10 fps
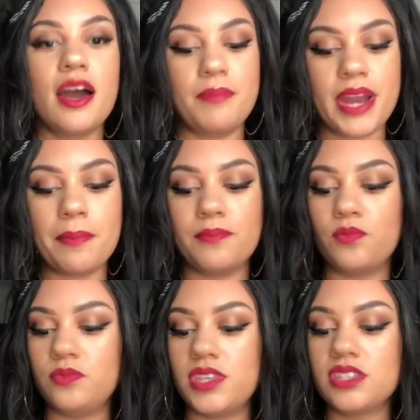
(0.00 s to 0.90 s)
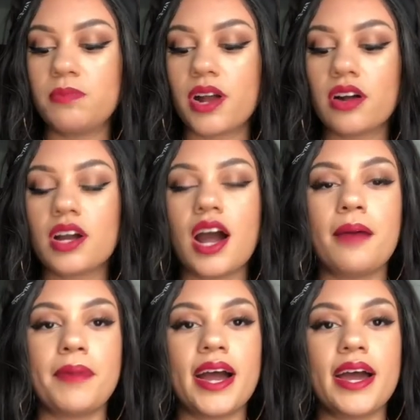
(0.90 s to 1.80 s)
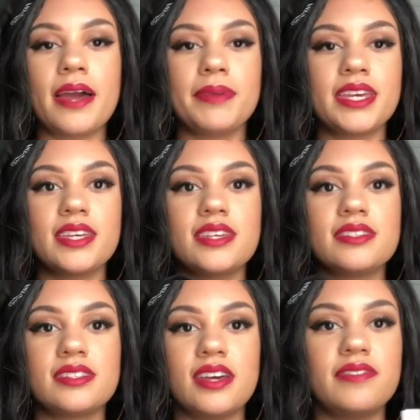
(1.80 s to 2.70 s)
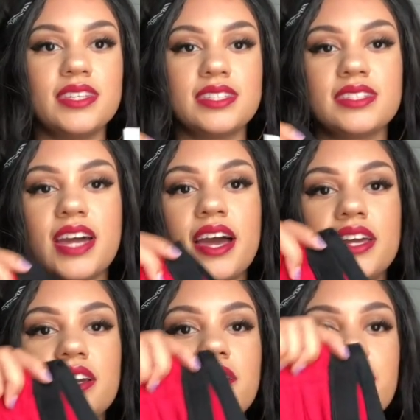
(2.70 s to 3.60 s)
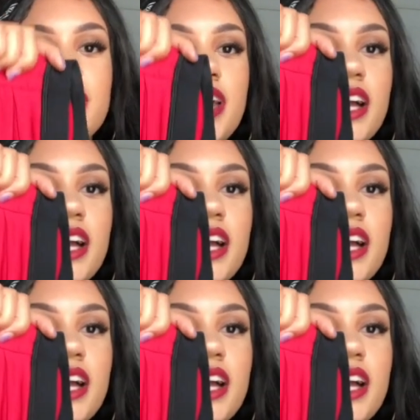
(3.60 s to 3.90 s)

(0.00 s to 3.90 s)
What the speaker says: But this bra caught my eye because of the design of it.